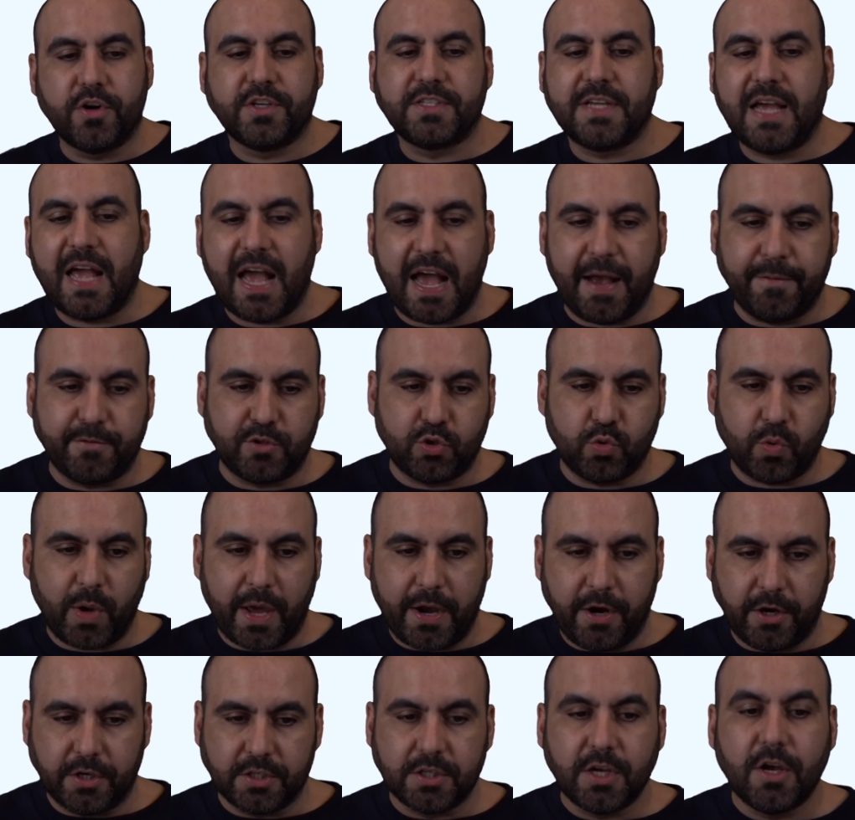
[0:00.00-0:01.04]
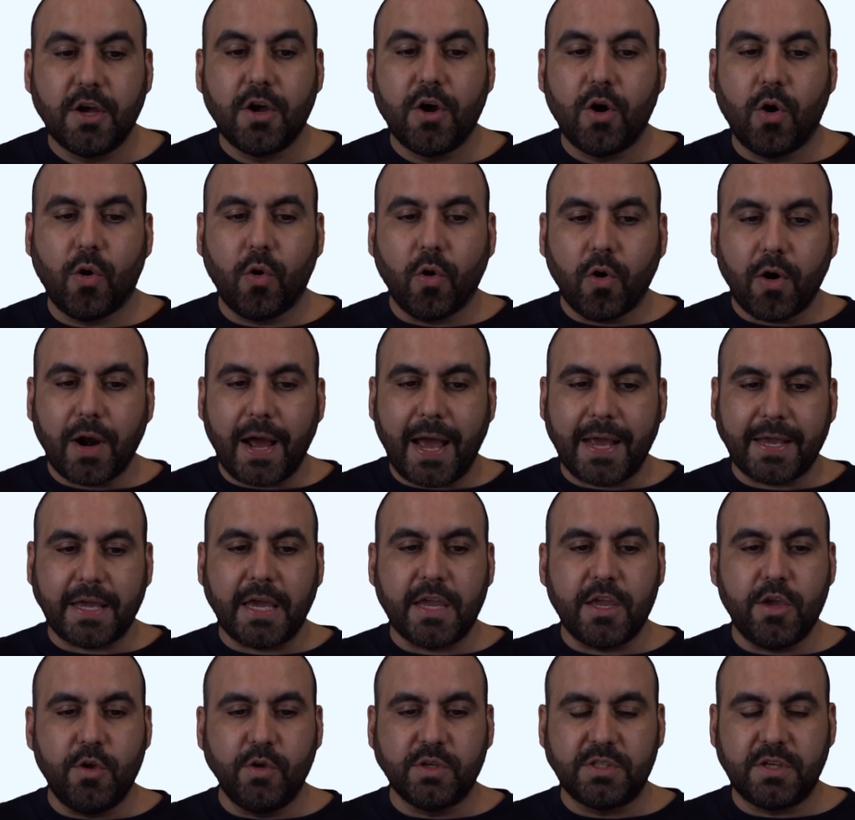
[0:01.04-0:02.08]
that have sweaters. Or I
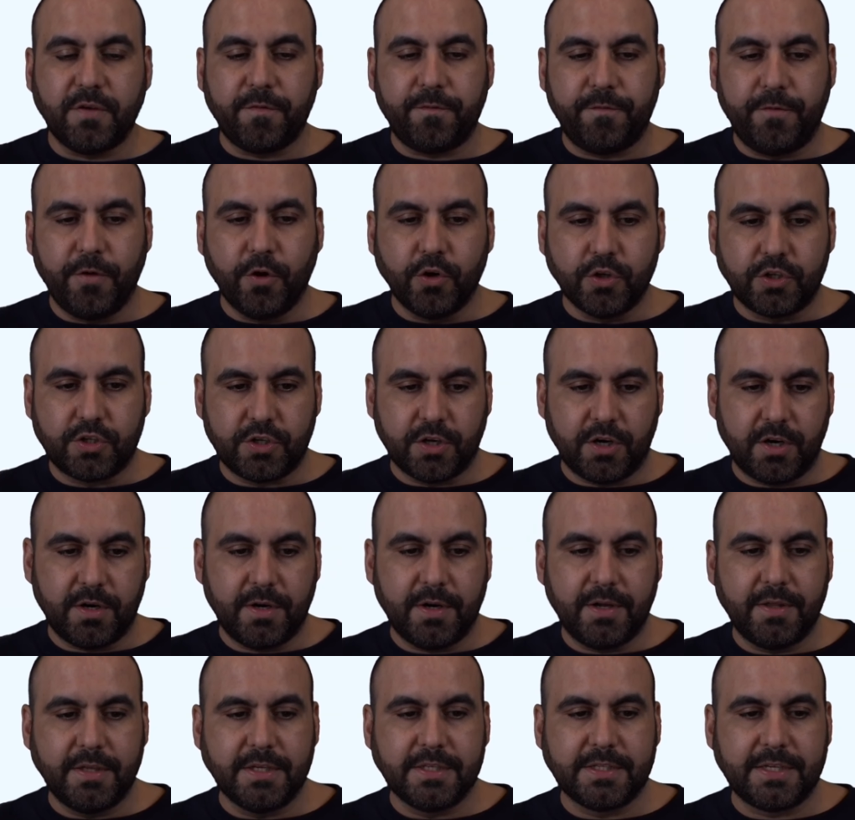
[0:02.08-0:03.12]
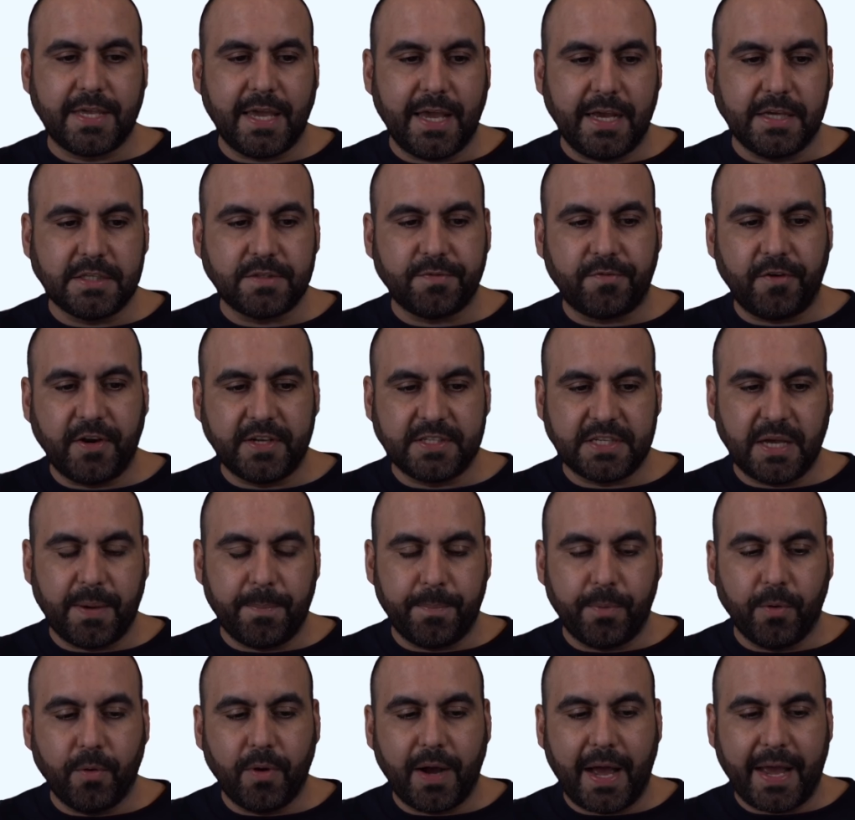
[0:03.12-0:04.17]
can use the filter. In this case, for
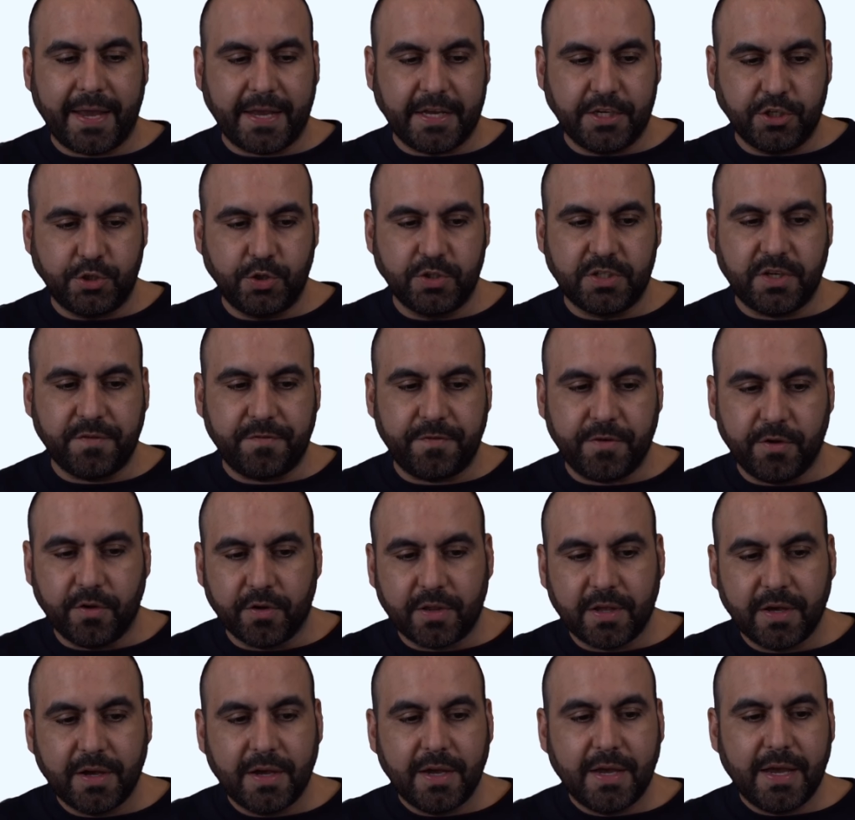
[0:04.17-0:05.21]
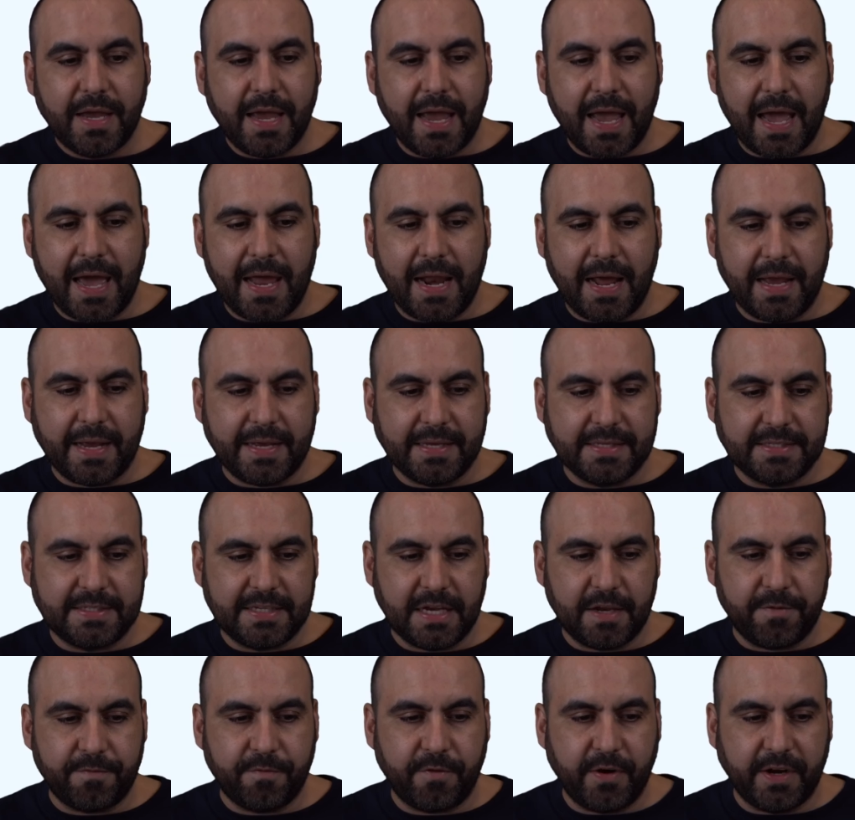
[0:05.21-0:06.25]
example, I can choose the field and I can
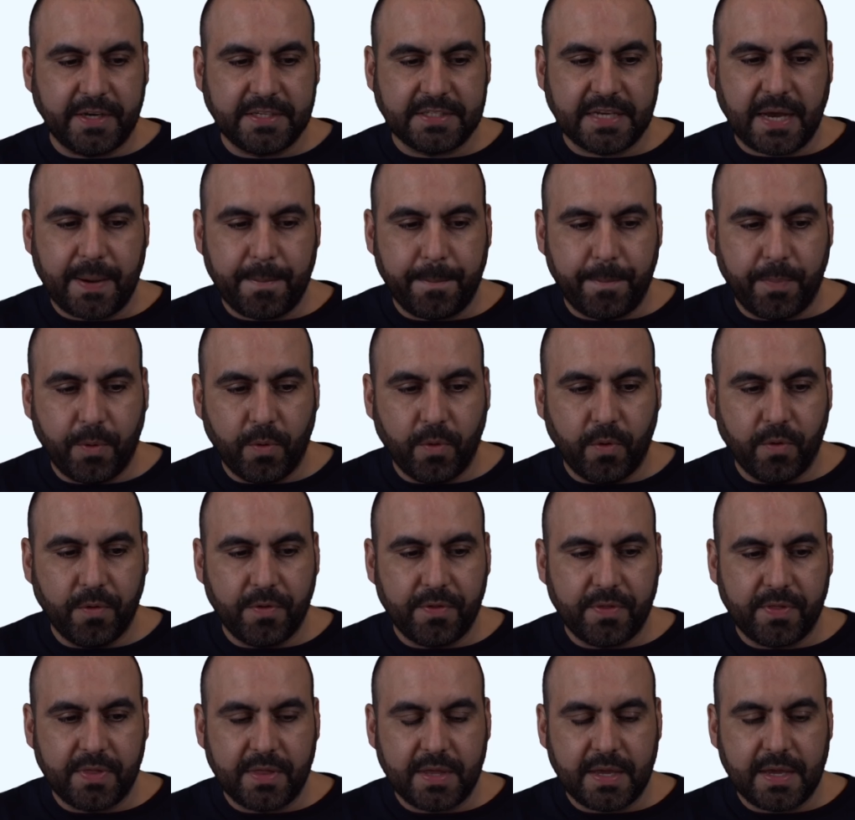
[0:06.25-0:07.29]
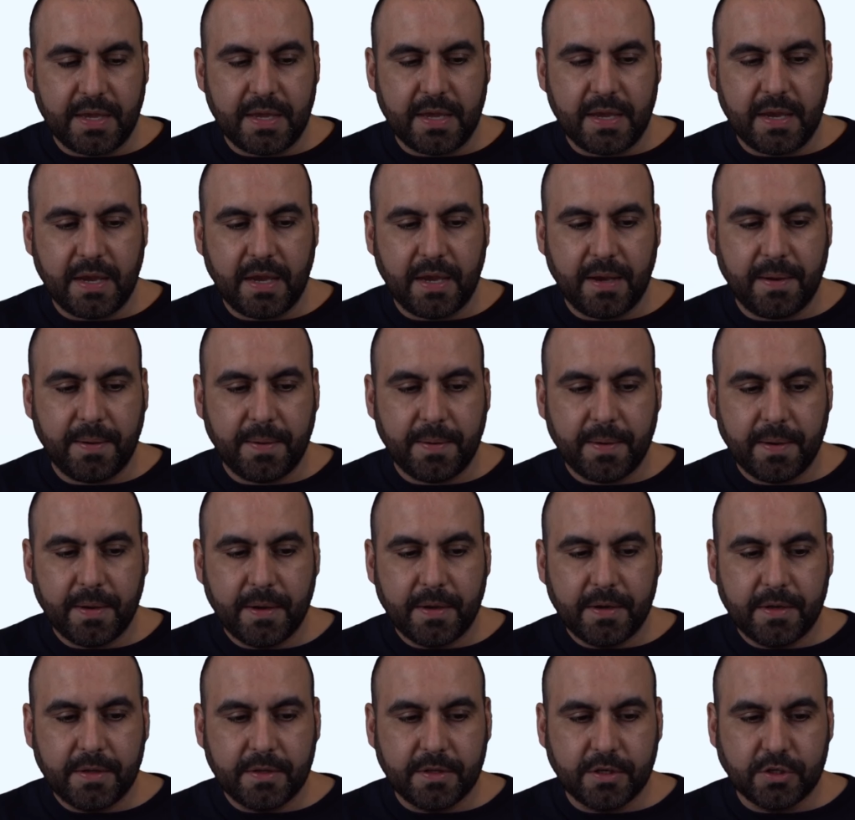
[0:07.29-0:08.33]
set, for example, the
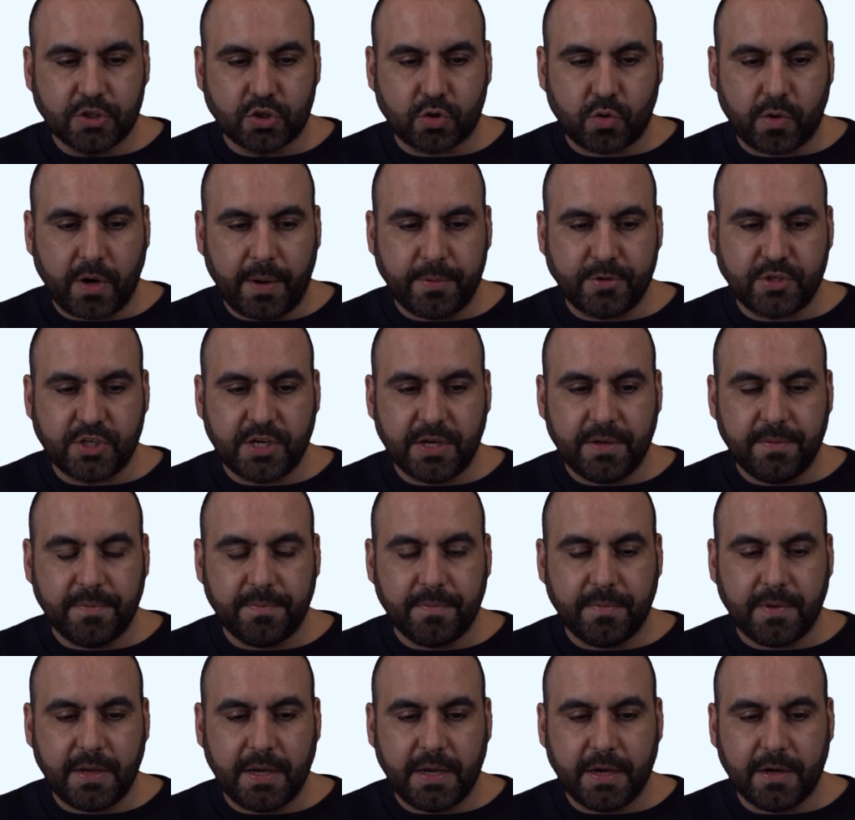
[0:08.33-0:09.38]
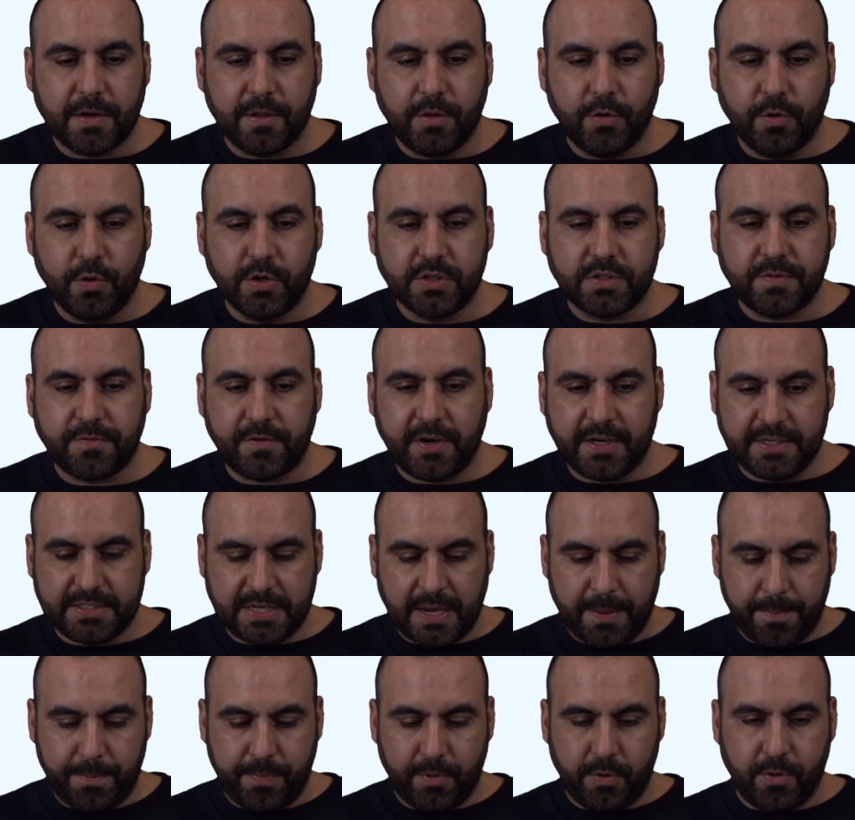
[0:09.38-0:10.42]
description includes, for
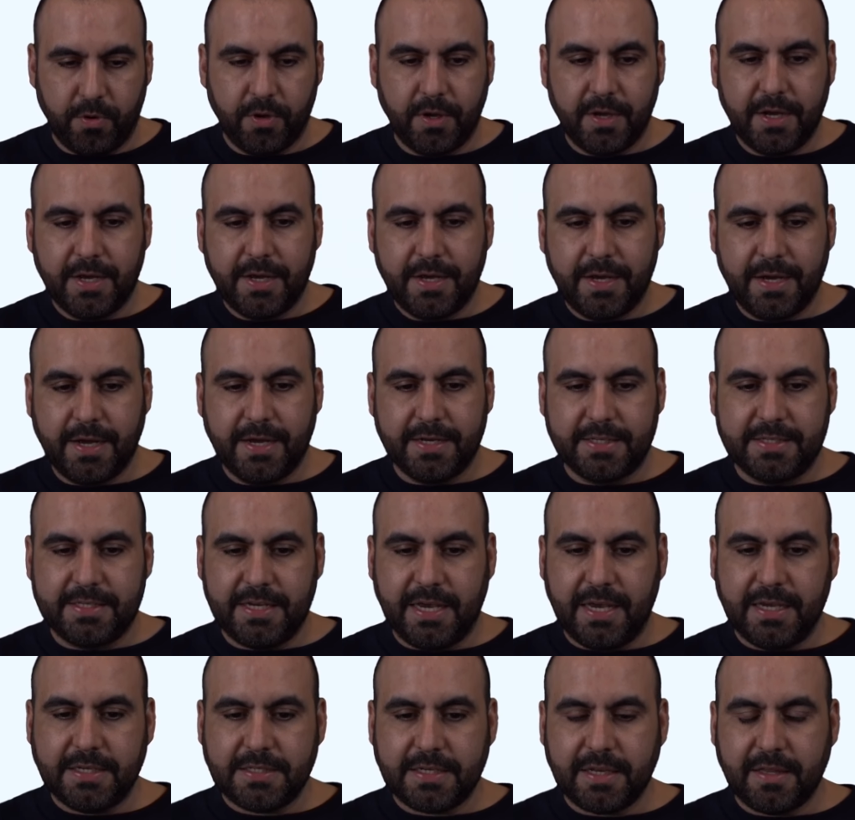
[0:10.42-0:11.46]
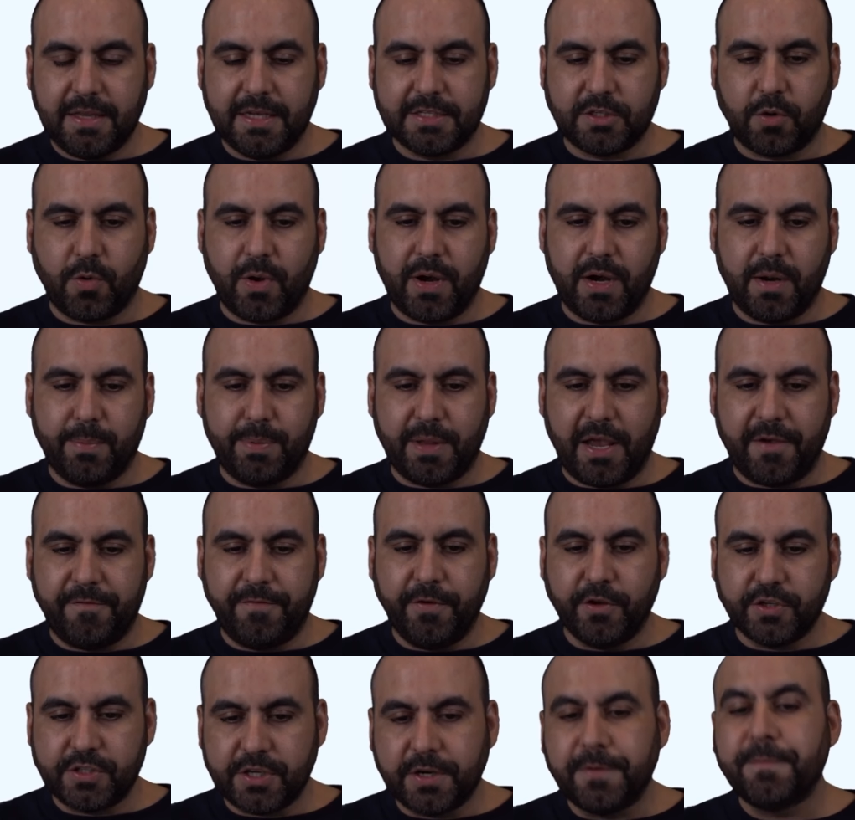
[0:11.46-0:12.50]
example, a test. Let's go ahead and apply
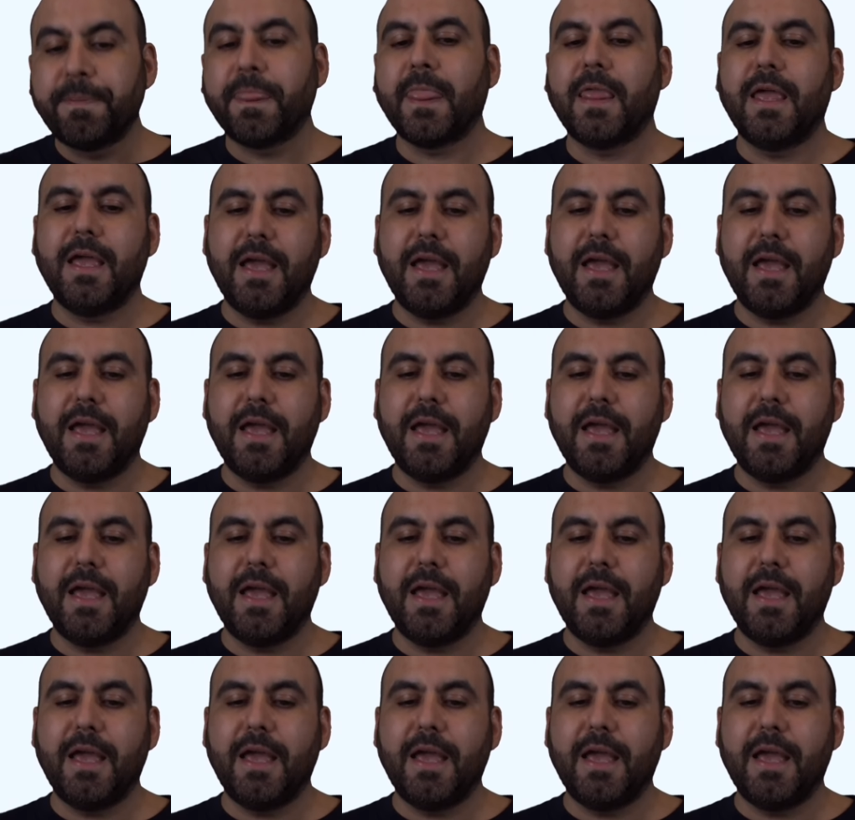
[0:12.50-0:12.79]
filter.